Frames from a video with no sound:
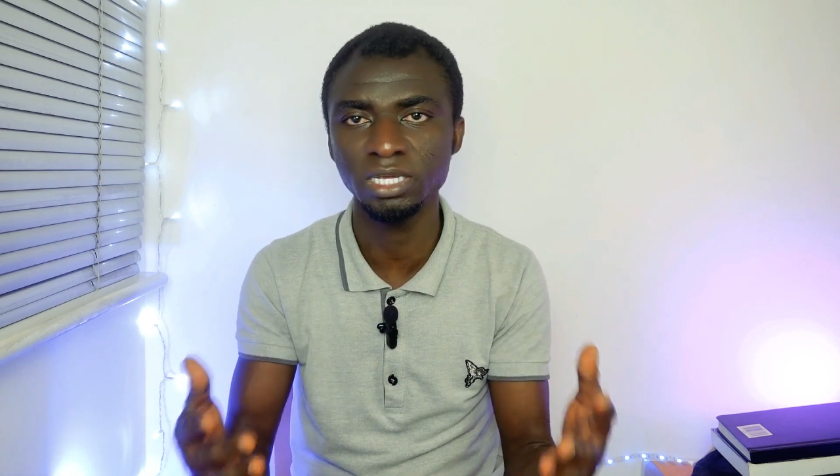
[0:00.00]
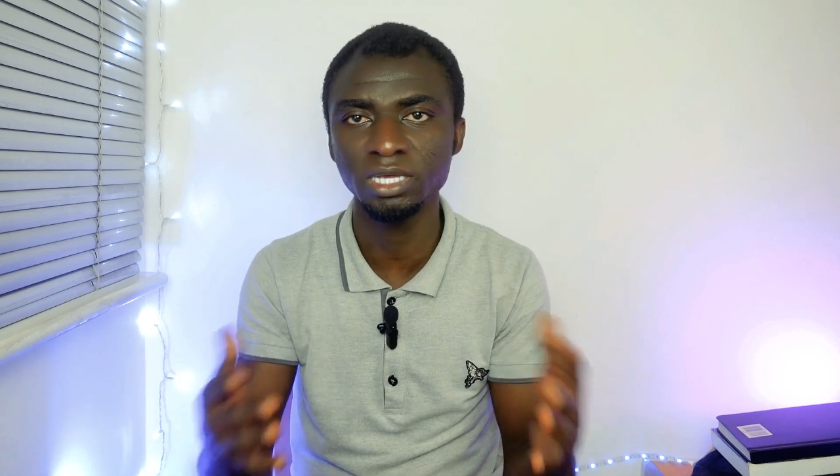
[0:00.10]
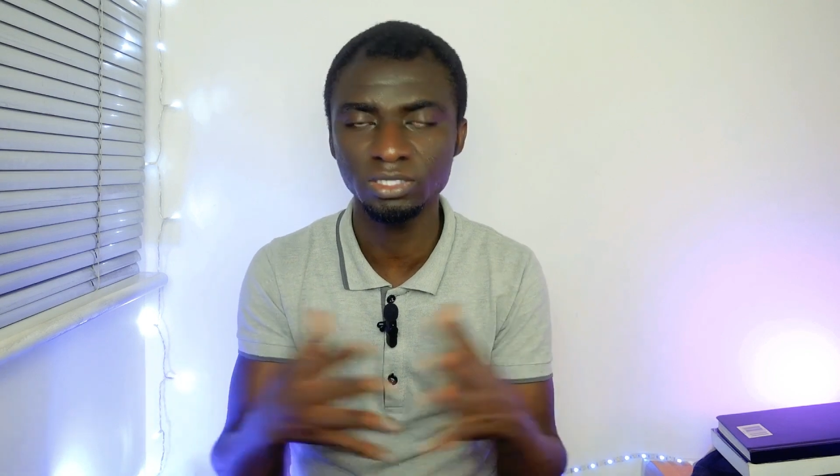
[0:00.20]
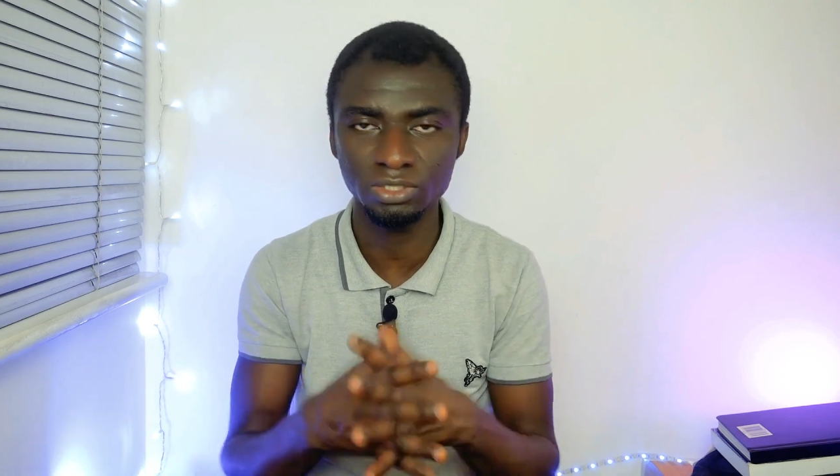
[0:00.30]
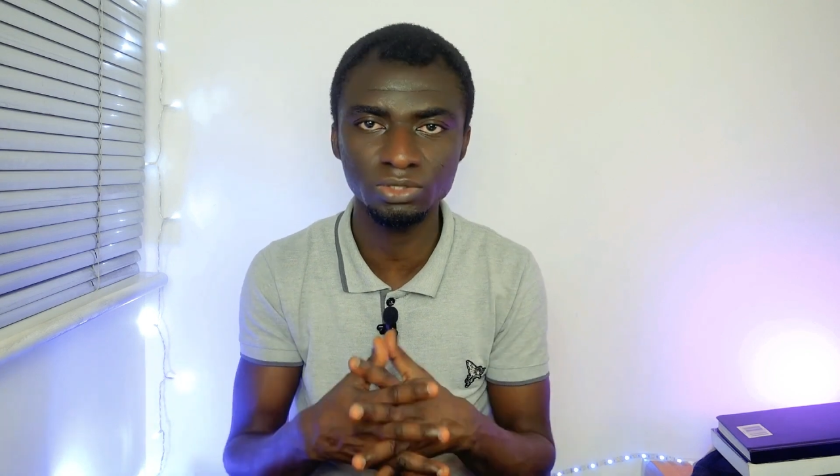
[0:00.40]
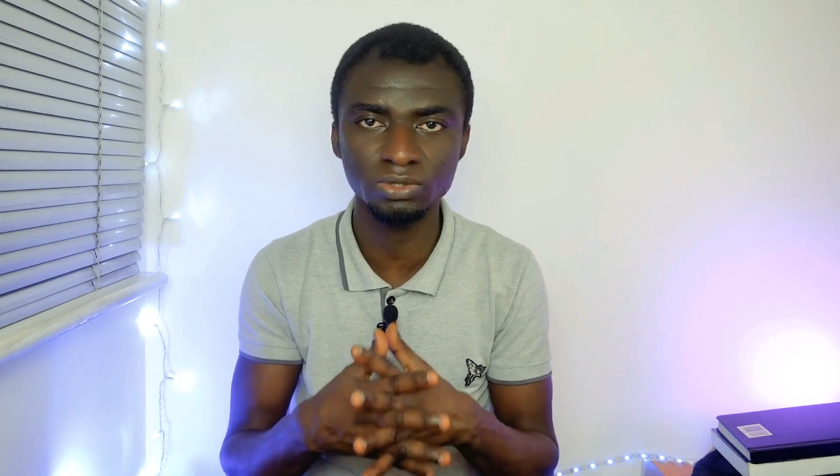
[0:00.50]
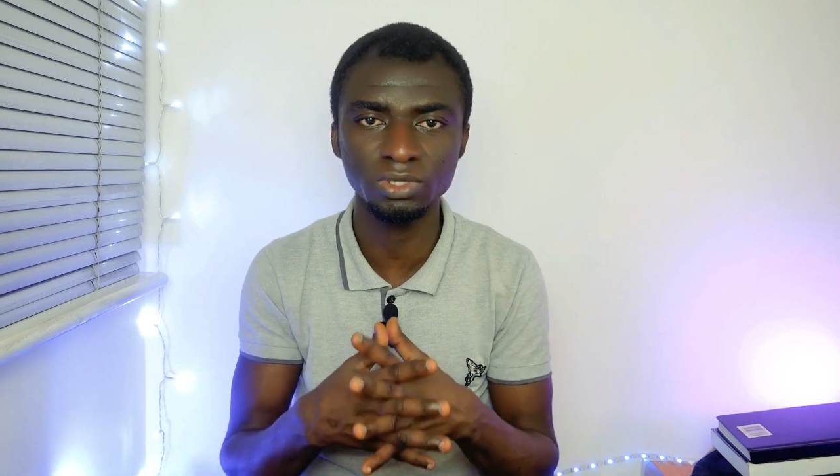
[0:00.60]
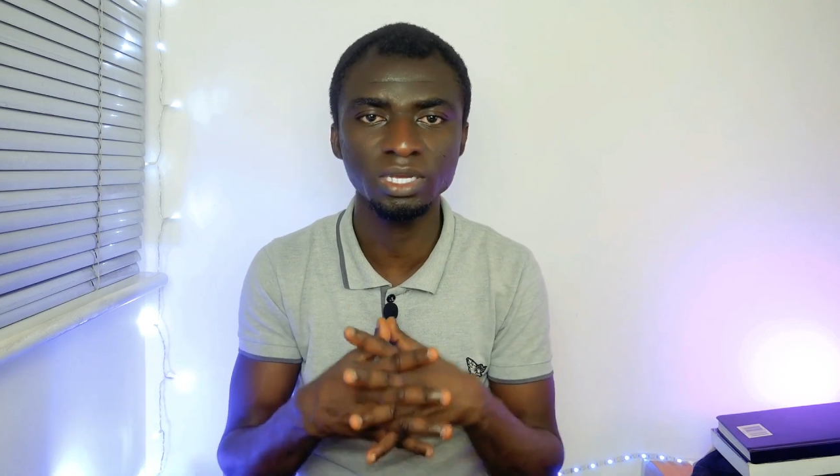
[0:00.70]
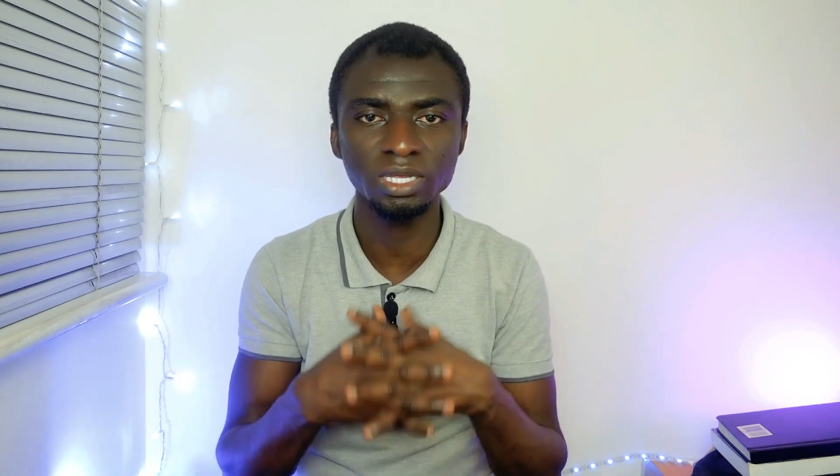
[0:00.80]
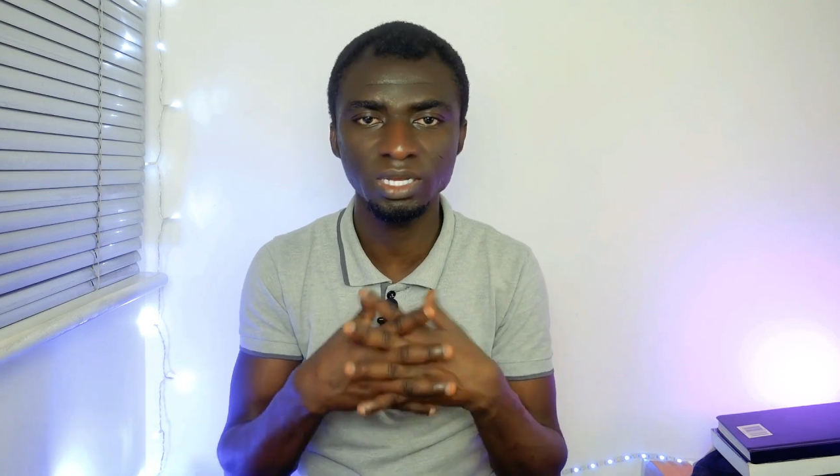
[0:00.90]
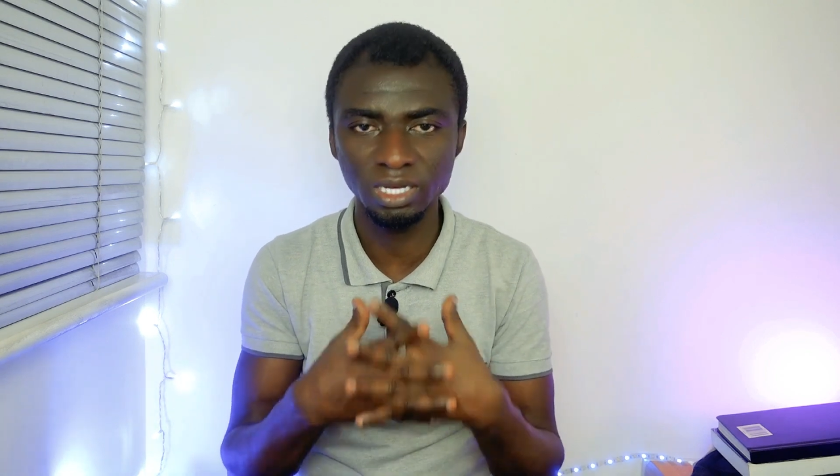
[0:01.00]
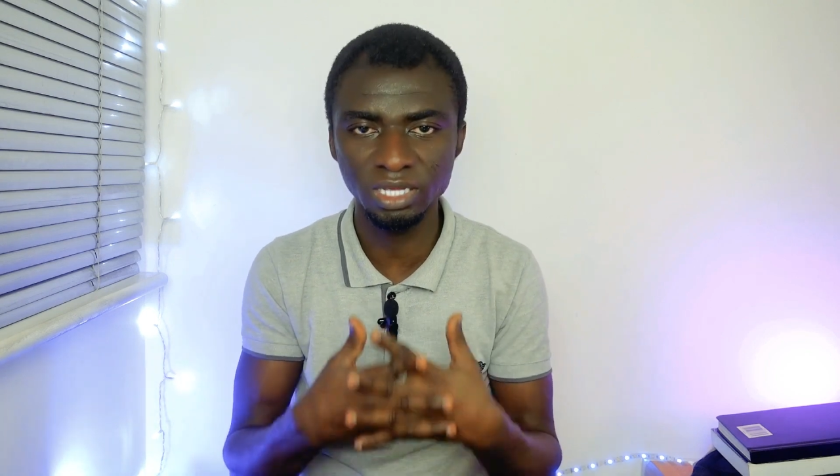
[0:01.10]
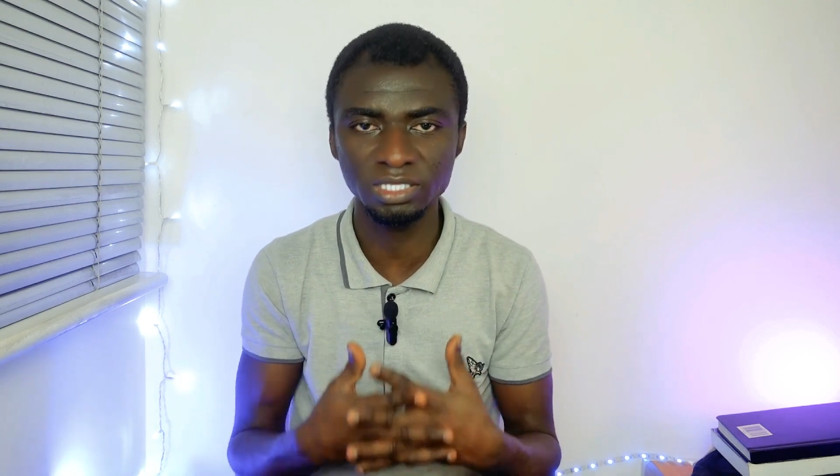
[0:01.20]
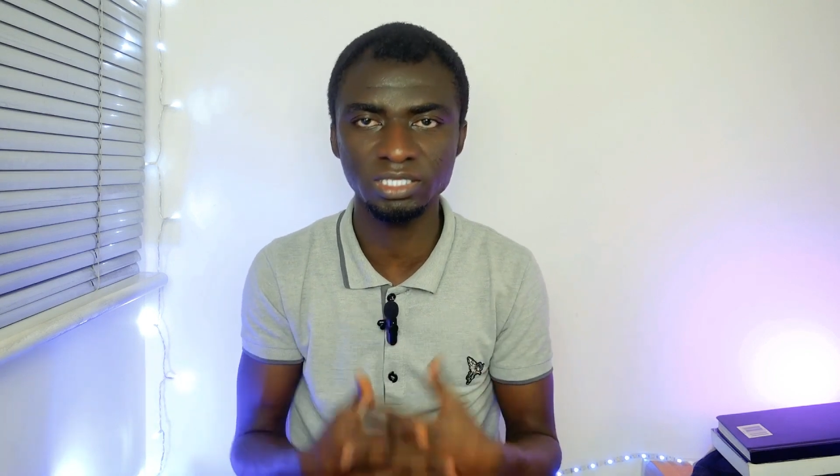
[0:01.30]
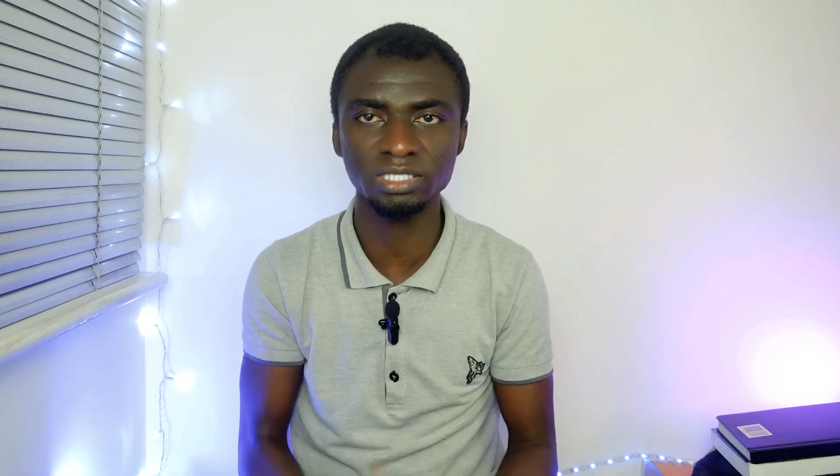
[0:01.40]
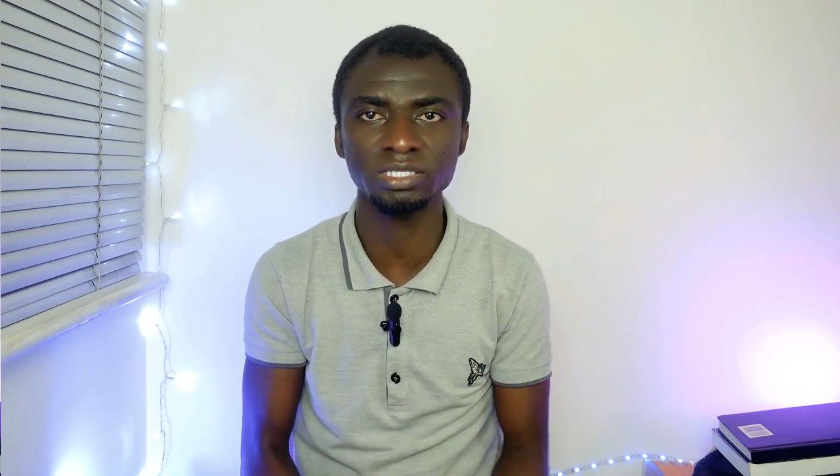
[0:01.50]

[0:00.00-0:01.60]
So let's see.